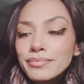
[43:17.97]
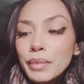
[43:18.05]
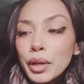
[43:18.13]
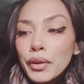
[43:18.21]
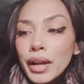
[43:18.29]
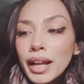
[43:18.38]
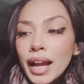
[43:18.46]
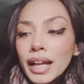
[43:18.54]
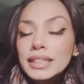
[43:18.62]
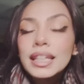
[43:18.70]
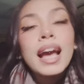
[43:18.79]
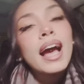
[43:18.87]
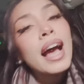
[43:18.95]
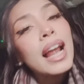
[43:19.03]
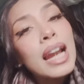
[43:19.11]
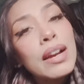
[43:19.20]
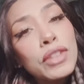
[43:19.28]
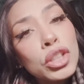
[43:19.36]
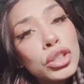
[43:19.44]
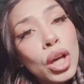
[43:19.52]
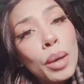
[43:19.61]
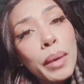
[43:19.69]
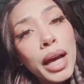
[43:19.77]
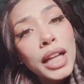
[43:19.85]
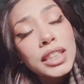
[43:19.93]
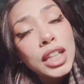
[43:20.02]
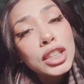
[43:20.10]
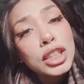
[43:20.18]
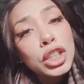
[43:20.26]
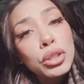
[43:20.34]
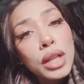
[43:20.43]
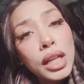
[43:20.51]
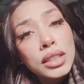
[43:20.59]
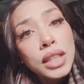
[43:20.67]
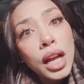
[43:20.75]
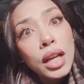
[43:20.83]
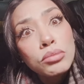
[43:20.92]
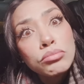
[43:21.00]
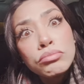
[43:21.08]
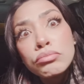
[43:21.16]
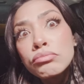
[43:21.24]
But alright guys, I love you so much. I'll see you next time.